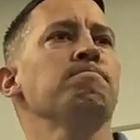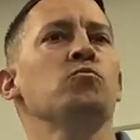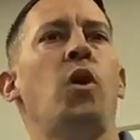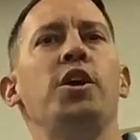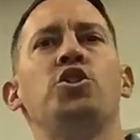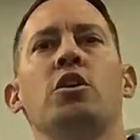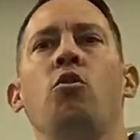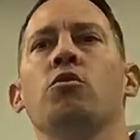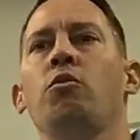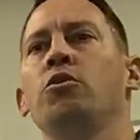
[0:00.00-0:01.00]
Why you should
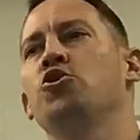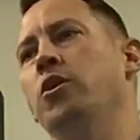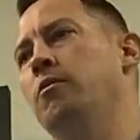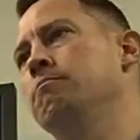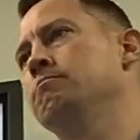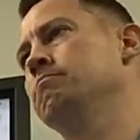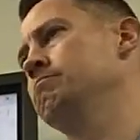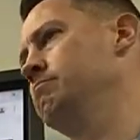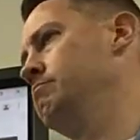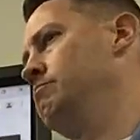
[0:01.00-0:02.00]
go on a road trip.
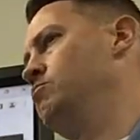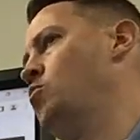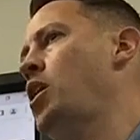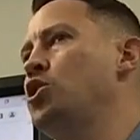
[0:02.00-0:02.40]
Why